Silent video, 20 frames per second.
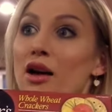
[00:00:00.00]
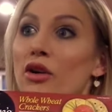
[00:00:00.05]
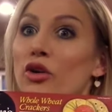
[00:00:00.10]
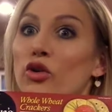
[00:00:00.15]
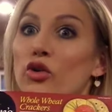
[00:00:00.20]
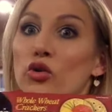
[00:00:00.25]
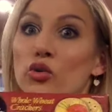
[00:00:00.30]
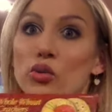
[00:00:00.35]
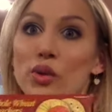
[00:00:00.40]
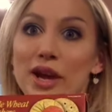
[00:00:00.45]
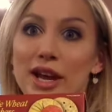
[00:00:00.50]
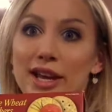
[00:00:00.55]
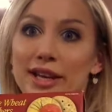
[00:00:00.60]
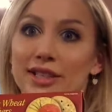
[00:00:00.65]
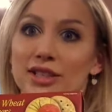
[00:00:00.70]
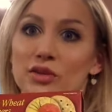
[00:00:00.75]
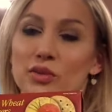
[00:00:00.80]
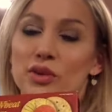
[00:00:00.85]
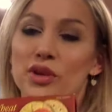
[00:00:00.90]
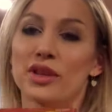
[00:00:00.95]

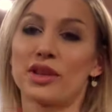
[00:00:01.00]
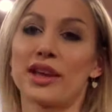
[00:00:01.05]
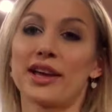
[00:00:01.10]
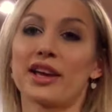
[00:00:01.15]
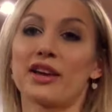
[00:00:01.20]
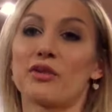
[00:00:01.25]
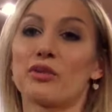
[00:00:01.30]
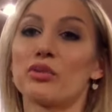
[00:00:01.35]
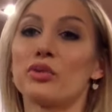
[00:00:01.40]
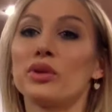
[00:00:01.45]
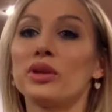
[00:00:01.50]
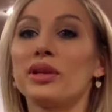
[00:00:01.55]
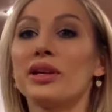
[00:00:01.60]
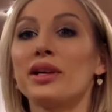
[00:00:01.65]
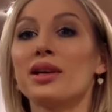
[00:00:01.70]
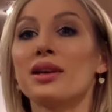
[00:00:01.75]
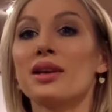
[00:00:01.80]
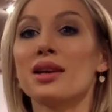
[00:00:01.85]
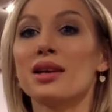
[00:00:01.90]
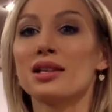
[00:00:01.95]
great with like a
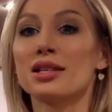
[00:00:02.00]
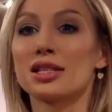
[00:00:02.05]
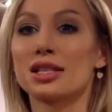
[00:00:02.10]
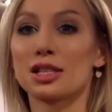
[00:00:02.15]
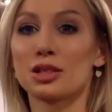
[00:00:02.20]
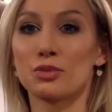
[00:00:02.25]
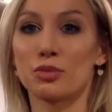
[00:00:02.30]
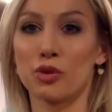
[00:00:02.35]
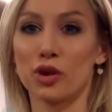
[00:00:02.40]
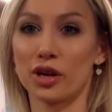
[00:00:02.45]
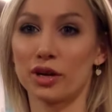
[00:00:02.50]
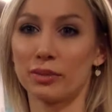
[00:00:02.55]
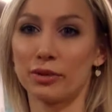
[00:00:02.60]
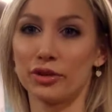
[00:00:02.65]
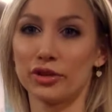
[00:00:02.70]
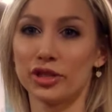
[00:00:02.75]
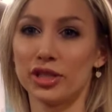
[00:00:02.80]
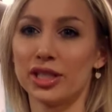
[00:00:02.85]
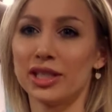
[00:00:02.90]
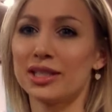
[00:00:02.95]
really
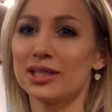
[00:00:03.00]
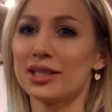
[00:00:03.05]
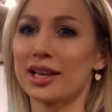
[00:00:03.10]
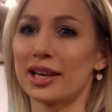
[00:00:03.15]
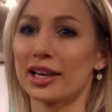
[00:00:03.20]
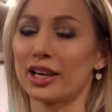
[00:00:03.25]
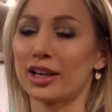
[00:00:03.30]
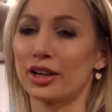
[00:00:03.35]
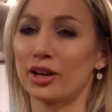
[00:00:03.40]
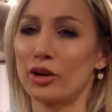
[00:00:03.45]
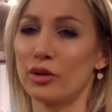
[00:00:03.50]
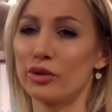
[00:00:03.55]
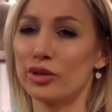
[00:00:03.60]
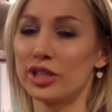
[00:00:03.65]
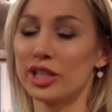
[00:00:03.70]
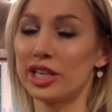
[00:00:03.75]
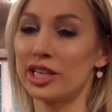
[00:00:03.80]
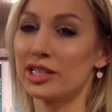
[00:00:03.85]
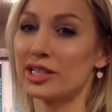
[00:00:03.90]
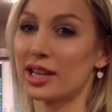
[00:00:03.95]
spreadable cheese, like a goat
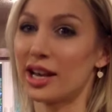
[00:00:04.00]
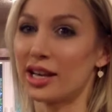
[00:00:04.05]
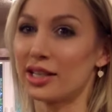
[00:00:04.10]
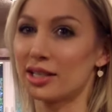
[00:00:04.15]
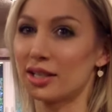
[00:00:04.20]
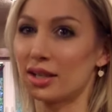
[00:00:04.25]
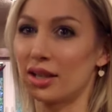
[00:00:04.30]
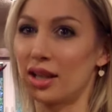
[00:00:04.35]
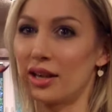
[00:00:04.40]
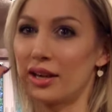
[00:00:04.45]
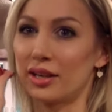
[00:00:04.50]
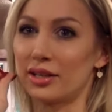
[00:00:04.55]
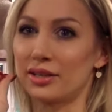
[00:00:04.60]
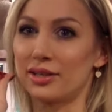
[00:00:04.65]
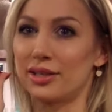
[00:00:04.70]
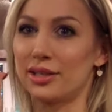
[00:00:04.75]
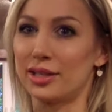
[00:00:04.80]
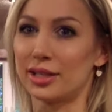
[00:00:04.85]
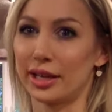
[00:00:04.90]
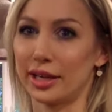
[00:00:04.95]
cheese that has a lot of
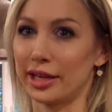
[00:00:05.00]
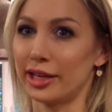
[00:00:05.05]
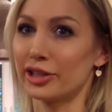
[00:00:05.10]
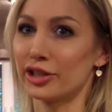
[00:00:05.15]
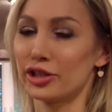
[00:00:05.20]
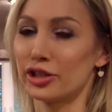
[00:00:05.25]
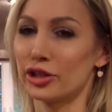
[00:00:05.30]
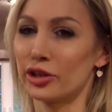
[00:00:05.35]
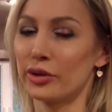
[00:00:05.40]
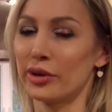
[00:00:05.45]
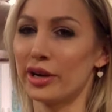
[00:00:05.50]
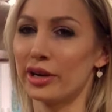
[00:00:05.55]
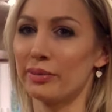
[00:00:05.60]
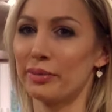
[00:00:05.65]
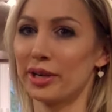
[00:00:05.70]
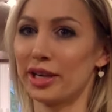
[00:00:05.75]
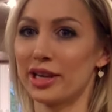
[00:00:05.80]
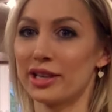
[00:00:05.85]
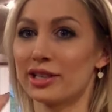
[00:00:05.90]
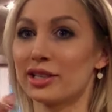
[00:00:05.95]
zing to it
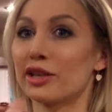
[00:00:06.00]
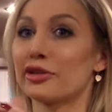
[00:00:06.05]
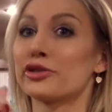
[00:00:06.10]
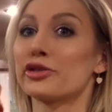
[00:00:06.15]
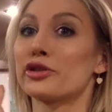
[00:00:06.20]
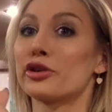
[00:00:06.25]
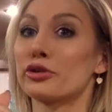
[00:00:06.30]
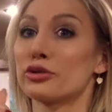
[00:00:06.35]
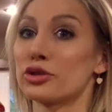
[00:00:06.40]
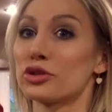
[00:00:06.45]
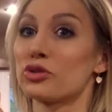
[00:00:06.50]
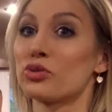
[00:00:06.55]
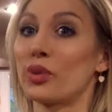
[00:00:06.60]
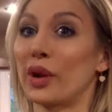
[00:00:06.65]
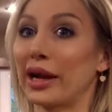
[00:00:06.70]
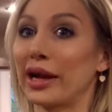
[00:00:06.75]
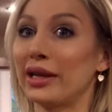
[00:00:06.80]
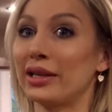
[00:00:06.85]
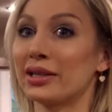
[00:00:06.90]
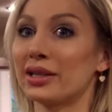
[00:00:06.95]
because they're so
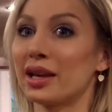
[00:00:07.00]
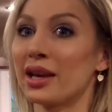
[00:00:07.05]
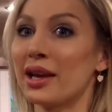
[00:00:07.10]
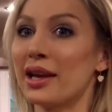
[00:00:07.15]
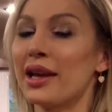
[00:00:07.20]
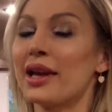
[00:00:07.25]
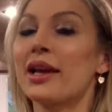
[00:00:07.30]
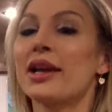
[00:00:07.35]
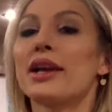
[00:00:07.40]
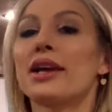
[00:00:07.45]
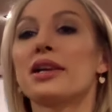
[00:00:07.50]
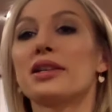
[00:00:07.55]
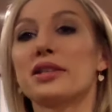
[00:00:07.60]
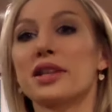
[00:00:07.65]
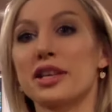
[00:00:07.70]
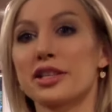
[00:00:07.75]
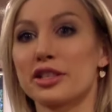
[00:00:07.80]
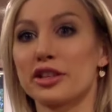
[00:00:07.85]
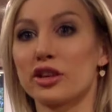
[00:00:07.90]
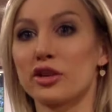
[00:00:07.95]
sweet. It
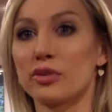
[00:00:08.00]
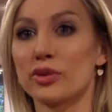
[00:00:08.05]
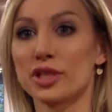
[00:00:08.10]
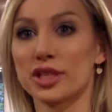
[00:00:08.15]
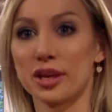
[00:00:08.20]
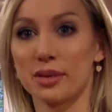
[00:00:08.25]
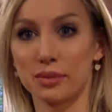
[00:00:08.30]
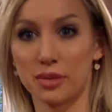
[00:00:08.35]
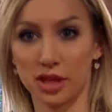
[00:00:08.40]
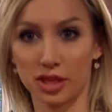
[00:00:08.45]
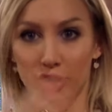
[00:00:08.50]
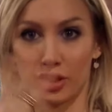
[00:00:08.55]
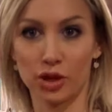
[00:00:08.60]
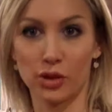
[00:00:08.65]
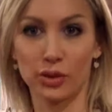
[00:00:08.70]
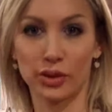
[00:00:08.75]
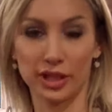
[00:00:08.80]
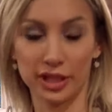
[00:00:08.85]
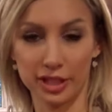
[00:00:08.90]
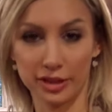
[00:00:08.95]
tastes good with something
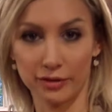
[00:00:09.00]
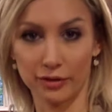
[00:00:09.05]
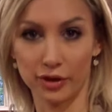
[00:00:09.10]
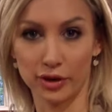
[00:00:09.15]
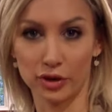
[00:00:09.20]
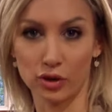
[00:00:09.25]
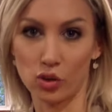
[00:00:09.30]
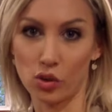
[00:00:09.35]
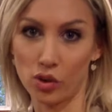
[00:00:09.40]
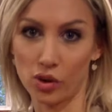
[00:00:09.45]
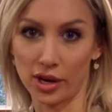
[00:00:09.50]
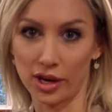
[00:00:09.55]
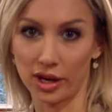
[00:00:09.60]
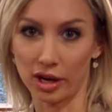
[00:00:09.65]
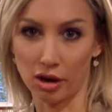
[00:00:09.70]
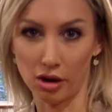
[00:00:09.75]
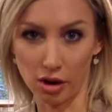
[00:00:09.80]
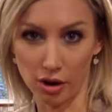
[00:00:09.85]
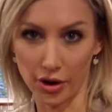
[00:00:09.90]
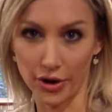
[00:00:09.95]
totally different. Or like a
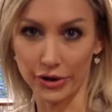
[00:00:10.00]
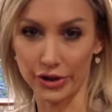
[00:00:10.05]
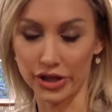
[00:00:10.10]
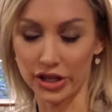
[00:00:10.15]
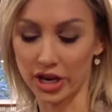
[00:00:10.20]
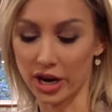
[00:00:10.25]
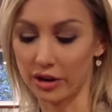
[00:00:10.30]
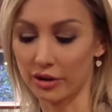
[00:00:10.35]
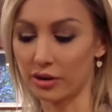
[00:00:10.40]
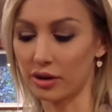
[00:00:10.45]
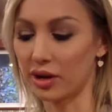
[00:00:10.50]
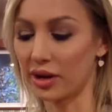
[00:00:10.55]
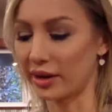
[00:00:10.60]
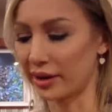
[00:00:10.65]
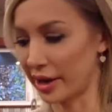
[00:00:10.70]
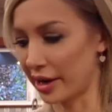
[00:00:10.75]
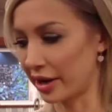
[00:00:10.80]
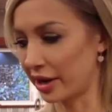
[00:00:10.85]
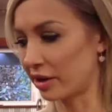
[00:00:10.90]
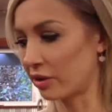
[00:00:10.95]
hard cheddar, I
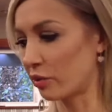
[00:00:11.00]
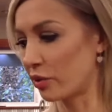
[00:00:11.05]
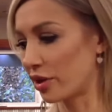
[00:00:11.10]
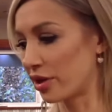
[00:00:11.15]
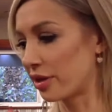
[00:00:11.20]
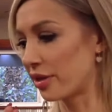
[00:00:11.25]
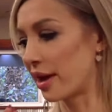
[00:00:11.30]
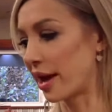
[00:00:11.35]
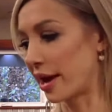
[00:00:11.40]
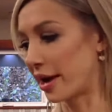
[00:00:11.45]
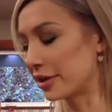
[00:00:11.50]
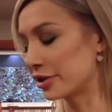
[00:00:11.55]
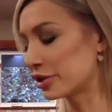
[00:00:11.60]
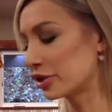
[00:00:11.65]
like it with that